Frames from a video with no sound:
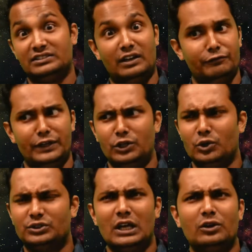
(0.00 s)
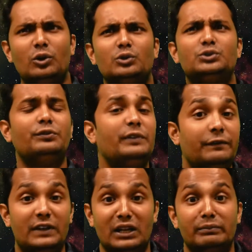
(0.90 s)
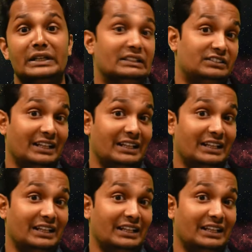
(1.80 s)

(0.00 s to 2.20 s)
Some videos are close to 15 minutes.